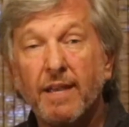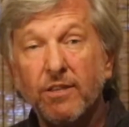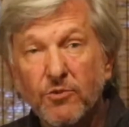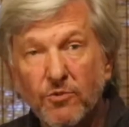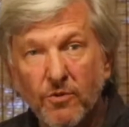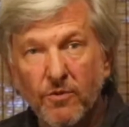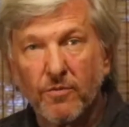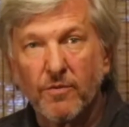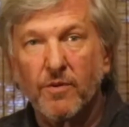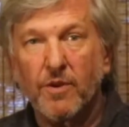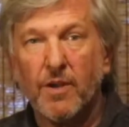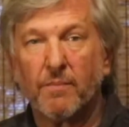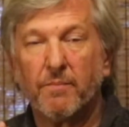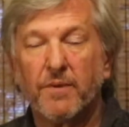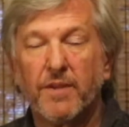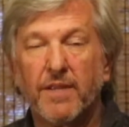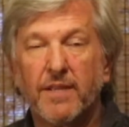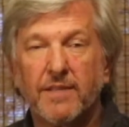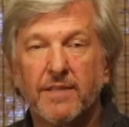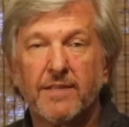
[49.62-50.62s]
escrow
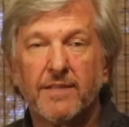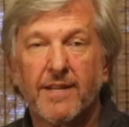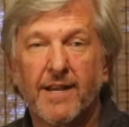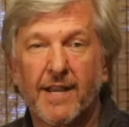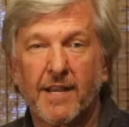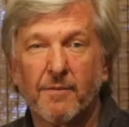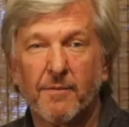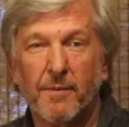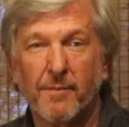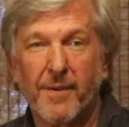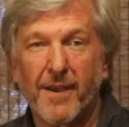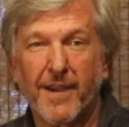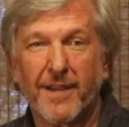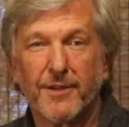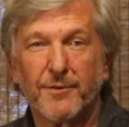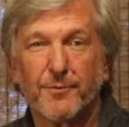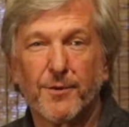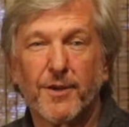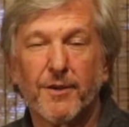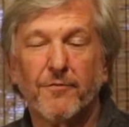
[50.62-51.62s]
company gets the document
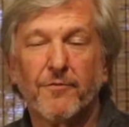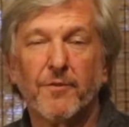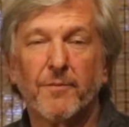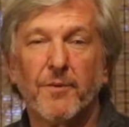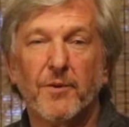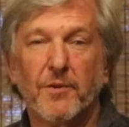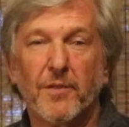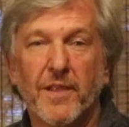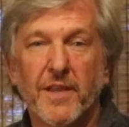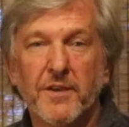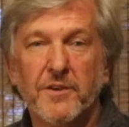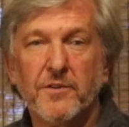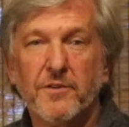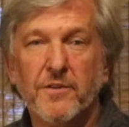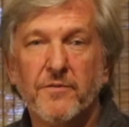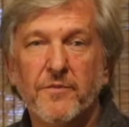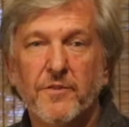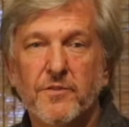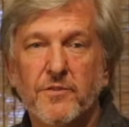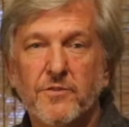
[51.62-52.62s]
package ready from your
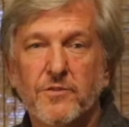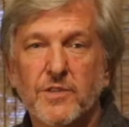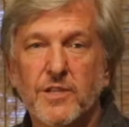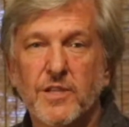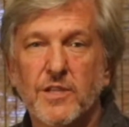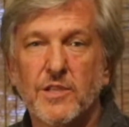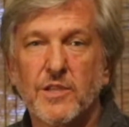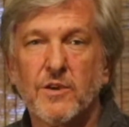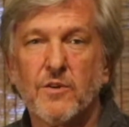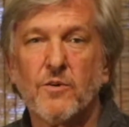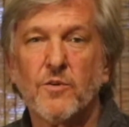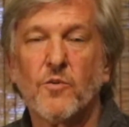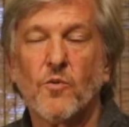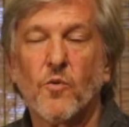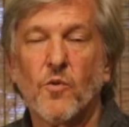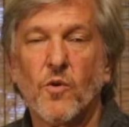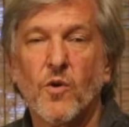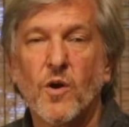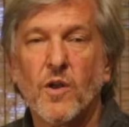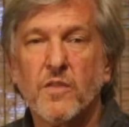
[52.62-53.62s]
lender if you're using a loan
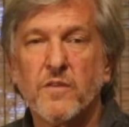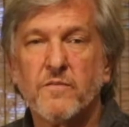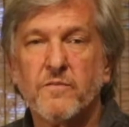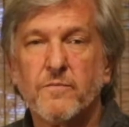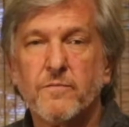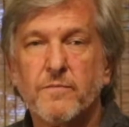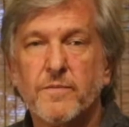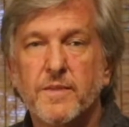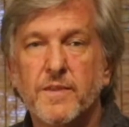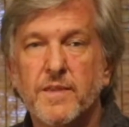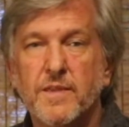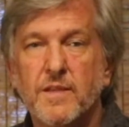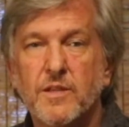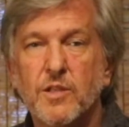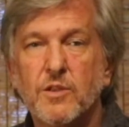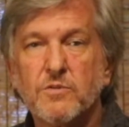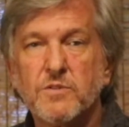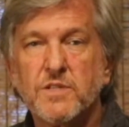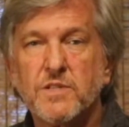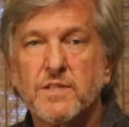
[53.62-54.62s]
or all the
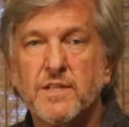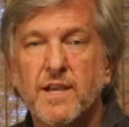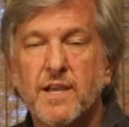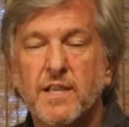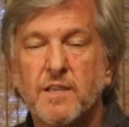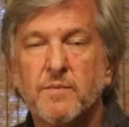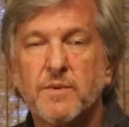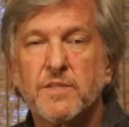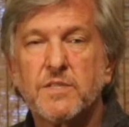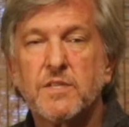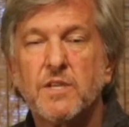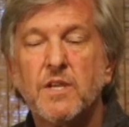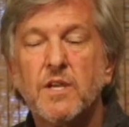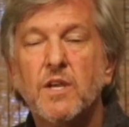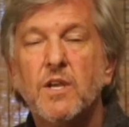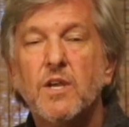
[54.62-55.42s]
closing documents,